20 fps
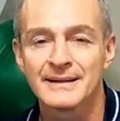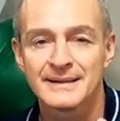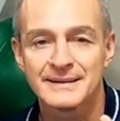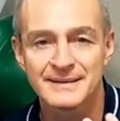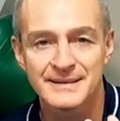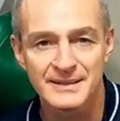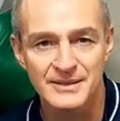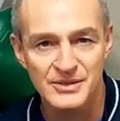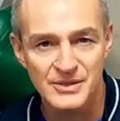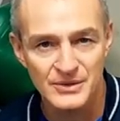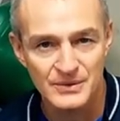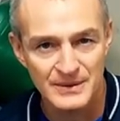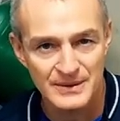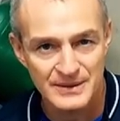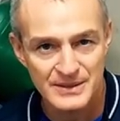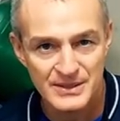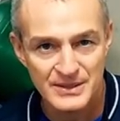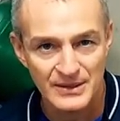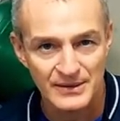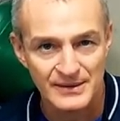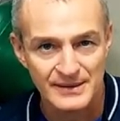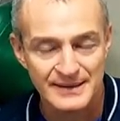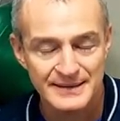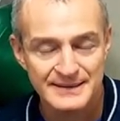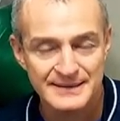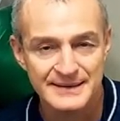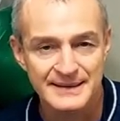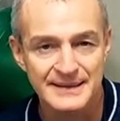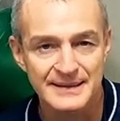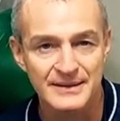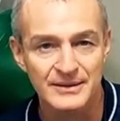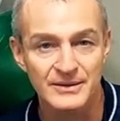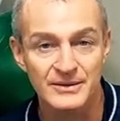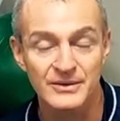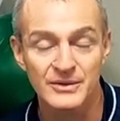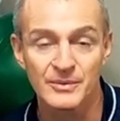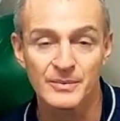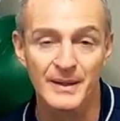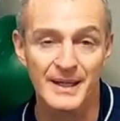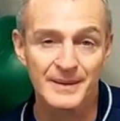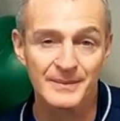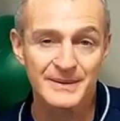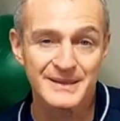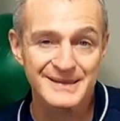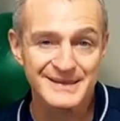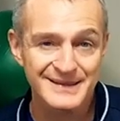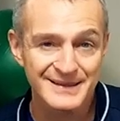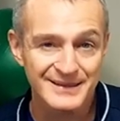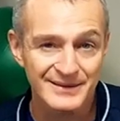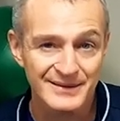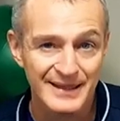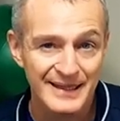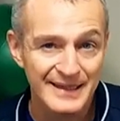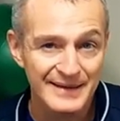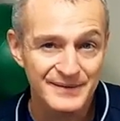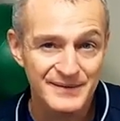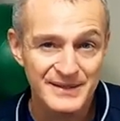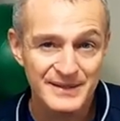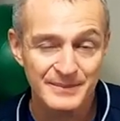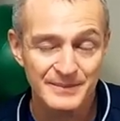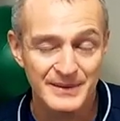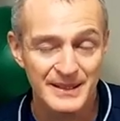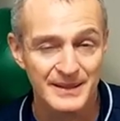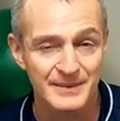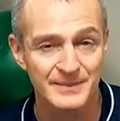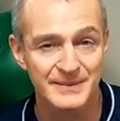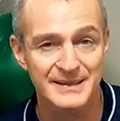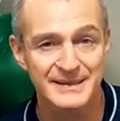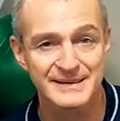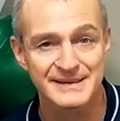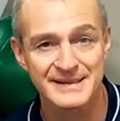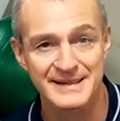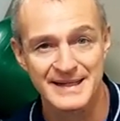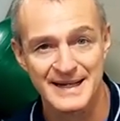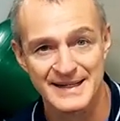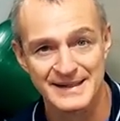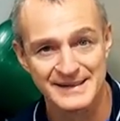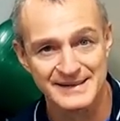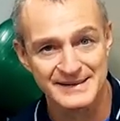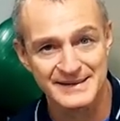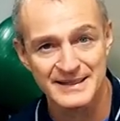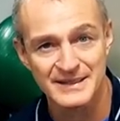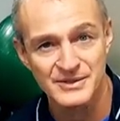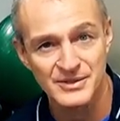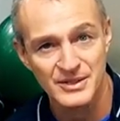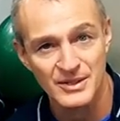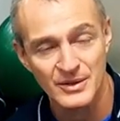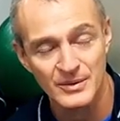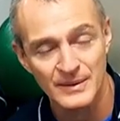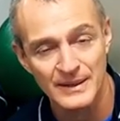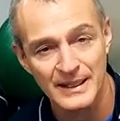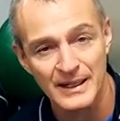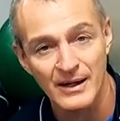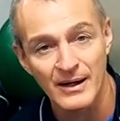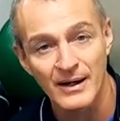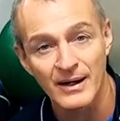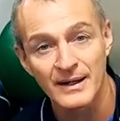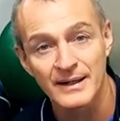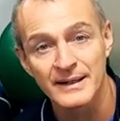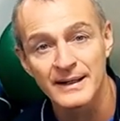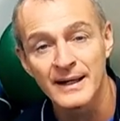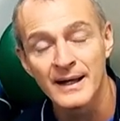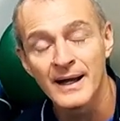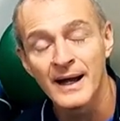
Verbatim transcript: The tissue is starting to heal. You probably still have some numbness and anesthesia going on.